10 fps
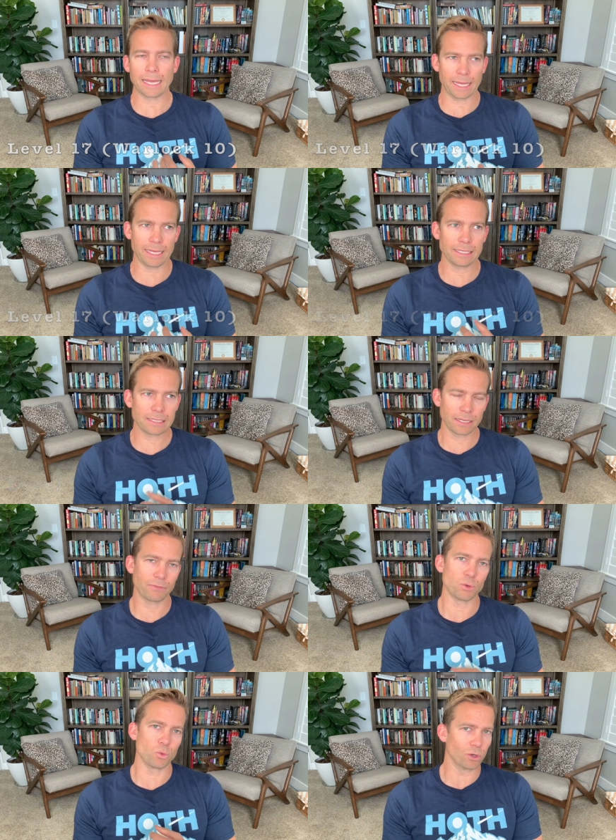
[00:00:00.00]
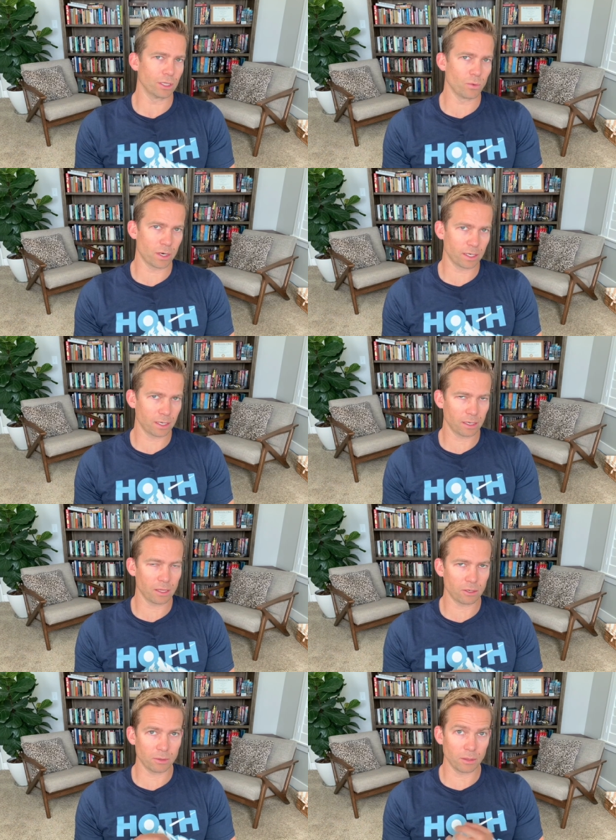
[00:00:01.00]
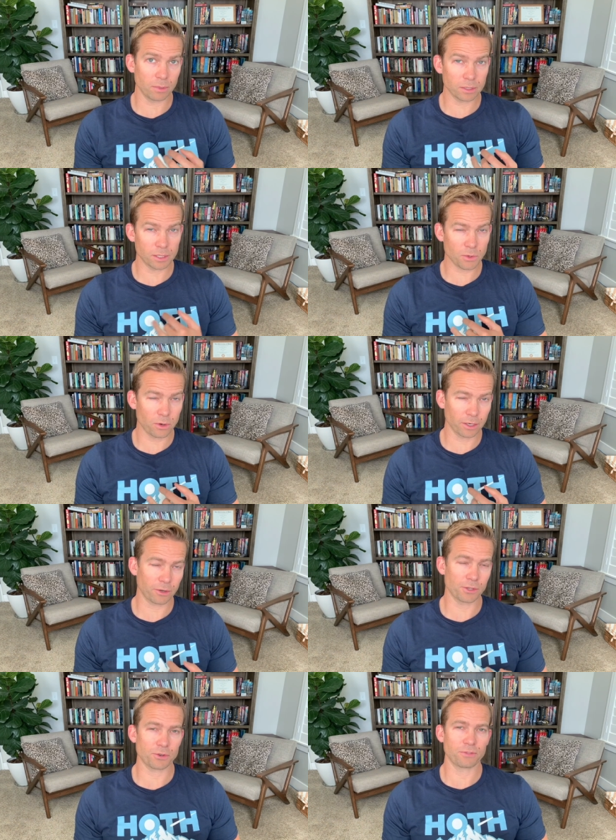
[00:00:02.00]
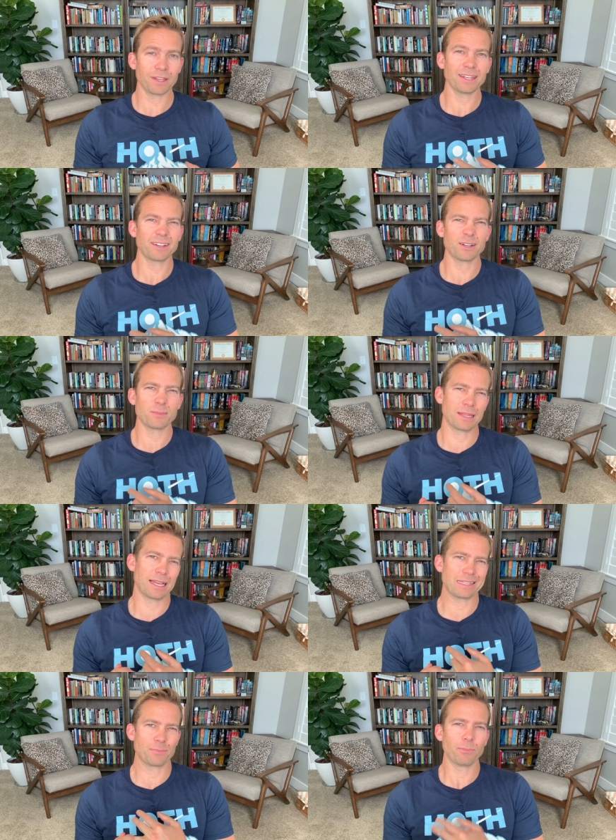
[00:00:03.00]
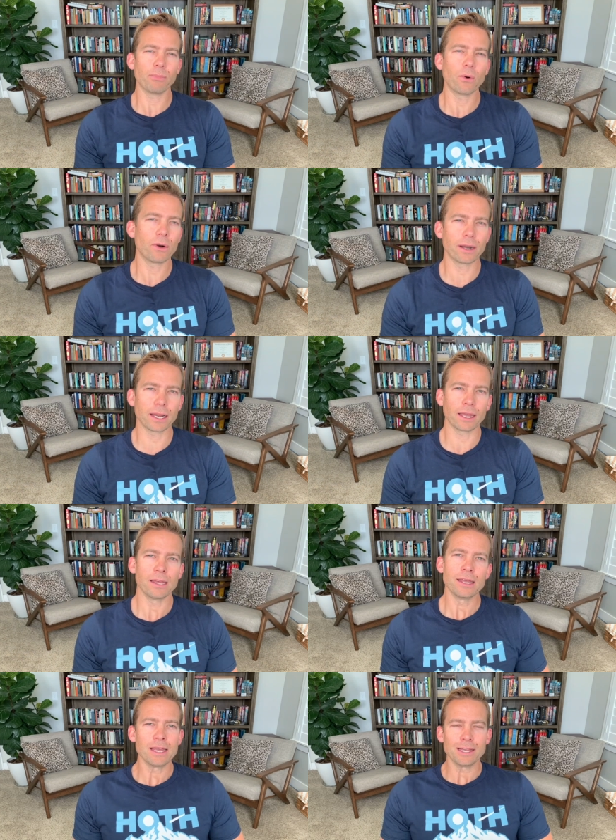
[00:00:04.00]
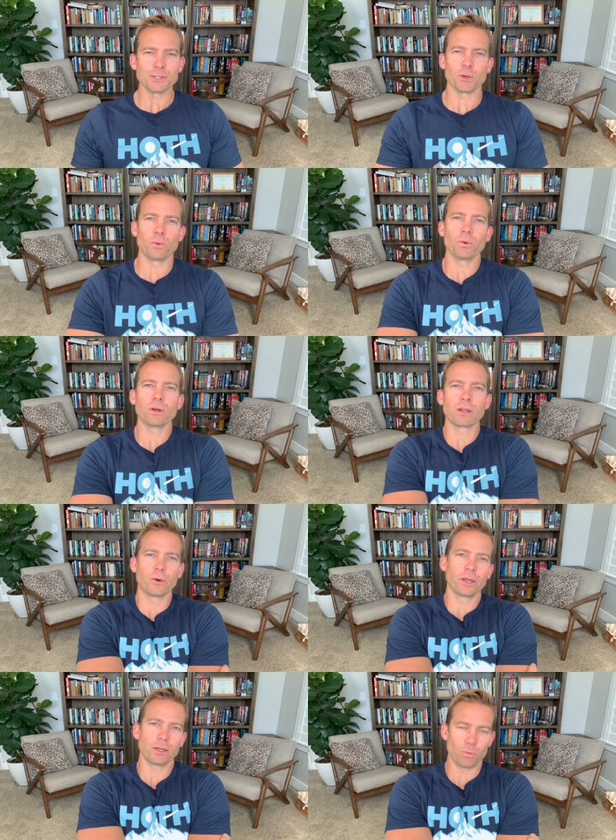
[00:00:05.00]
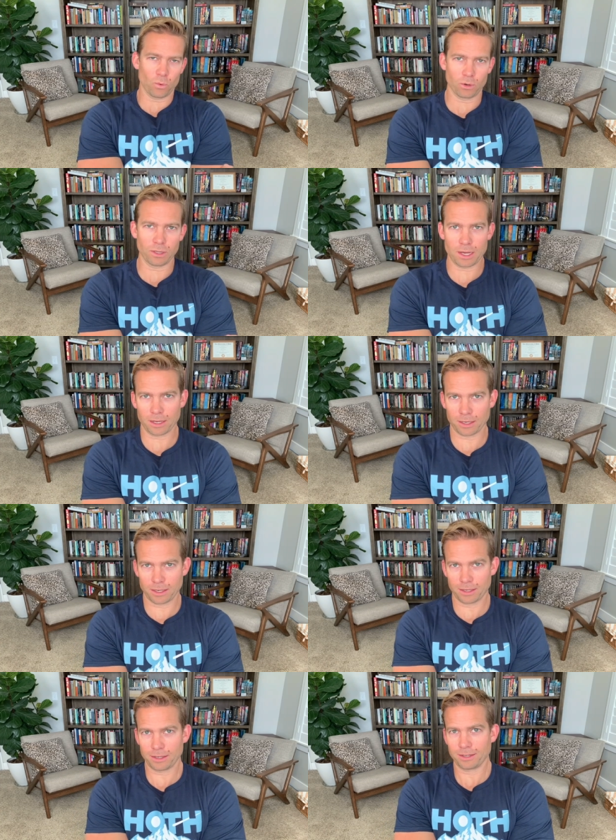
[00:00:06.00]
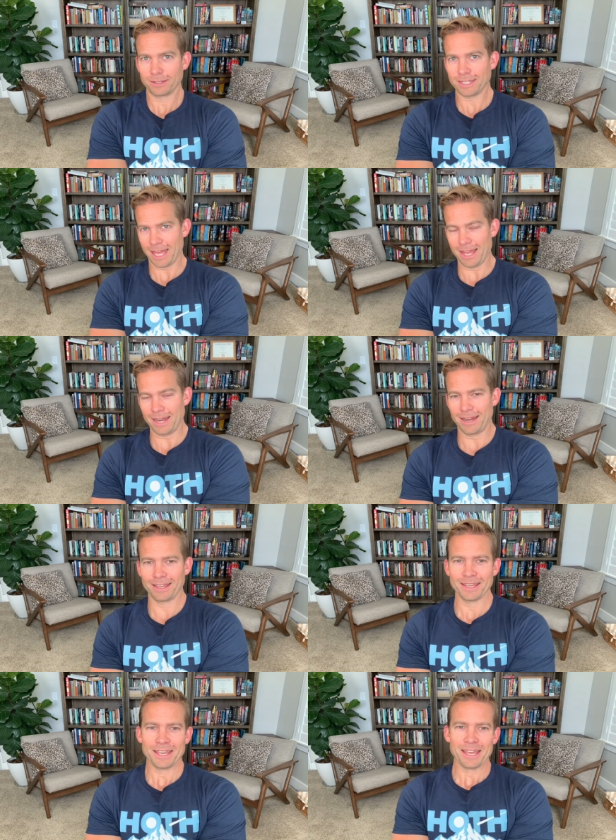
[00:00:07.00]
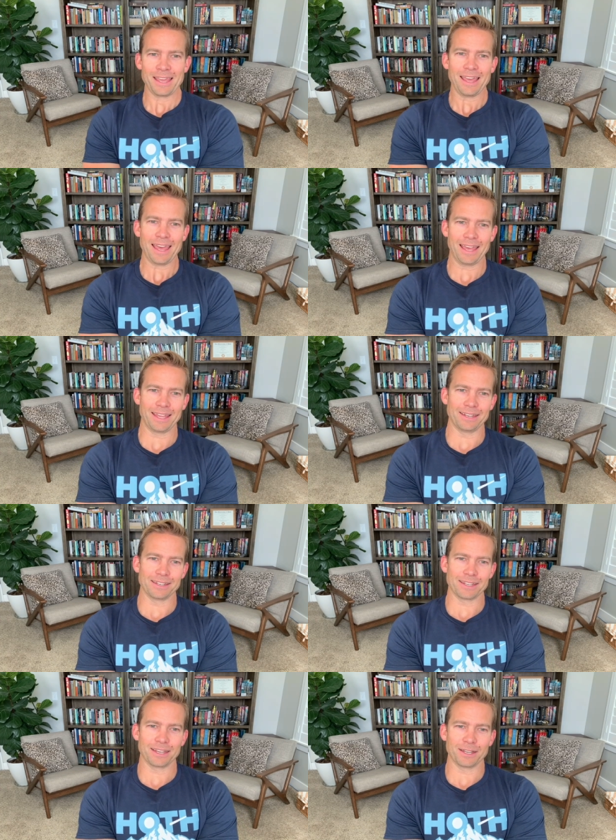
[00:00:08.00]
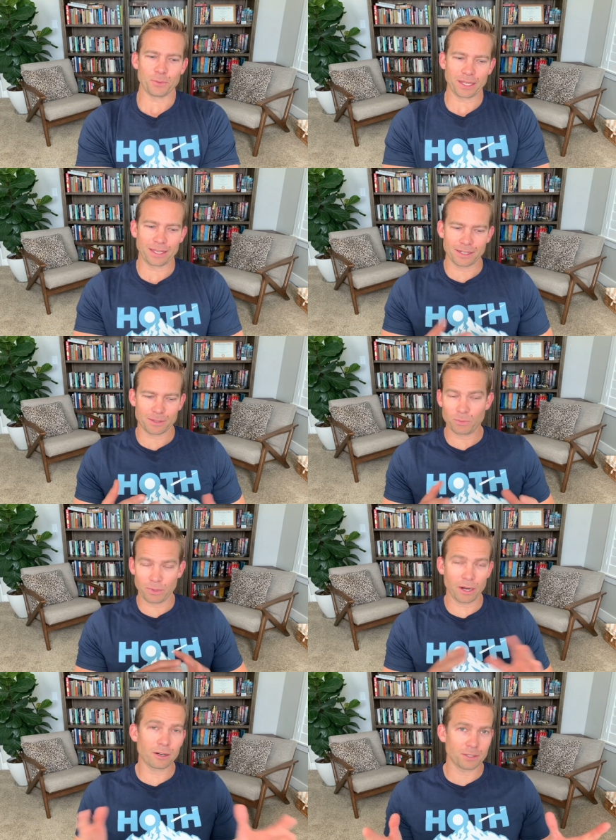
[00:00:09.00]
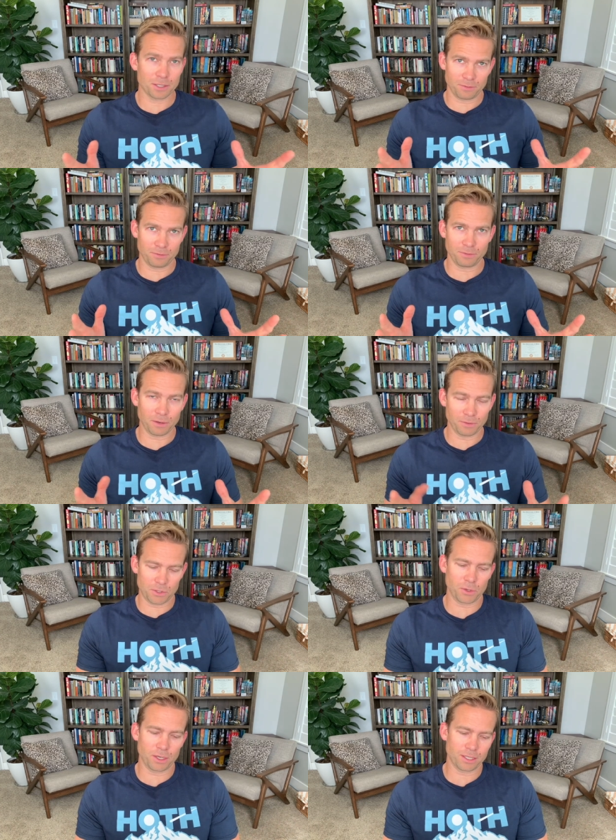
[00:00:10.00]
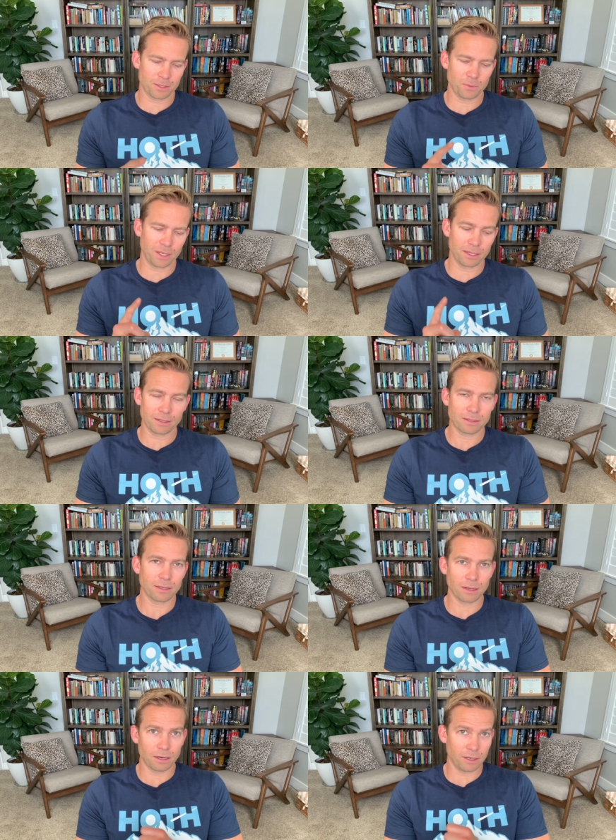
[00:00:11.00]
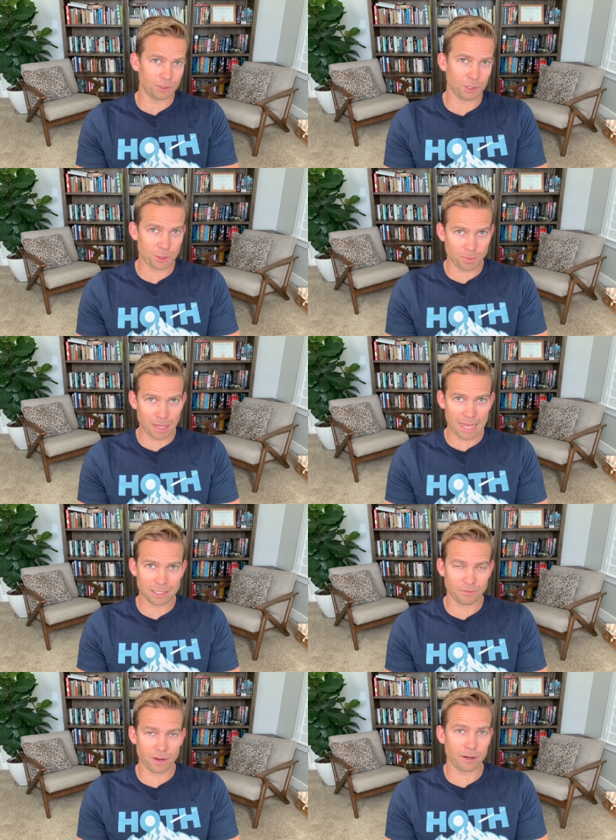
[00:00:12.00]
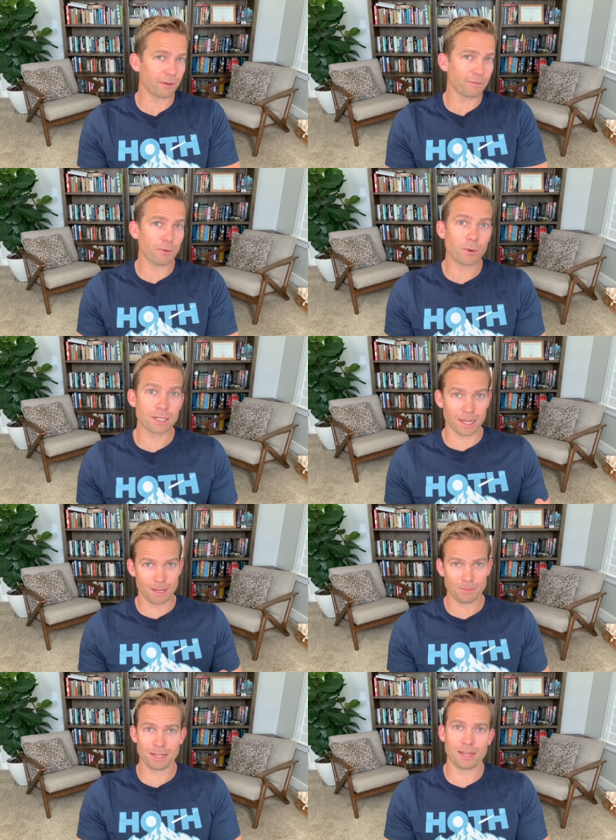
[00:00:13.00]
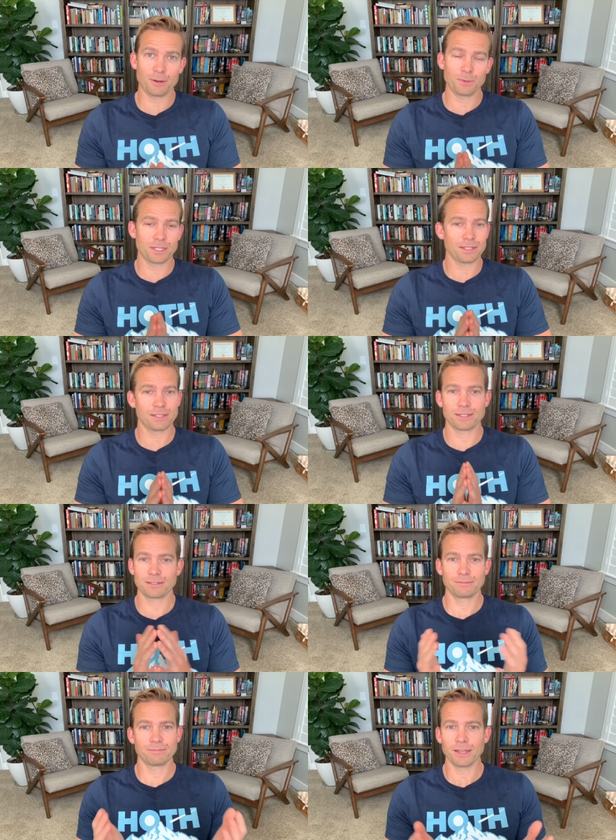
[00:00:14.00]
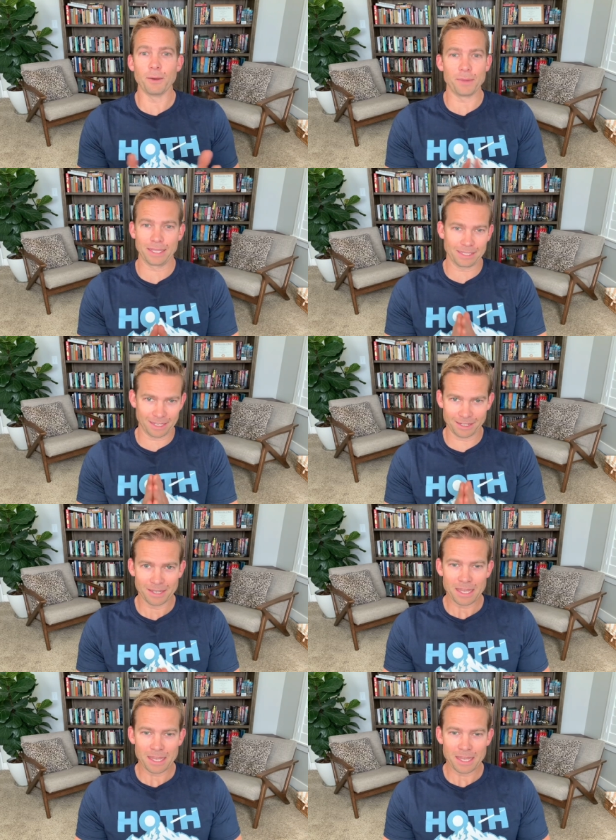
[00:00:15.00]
8 if you really wanted another ability score increase or feat here, but that's boring. So we're going Warlock 10. And we get, regardless of the choice, we get our Eldritch Blast firing 4 times now, which is amazing.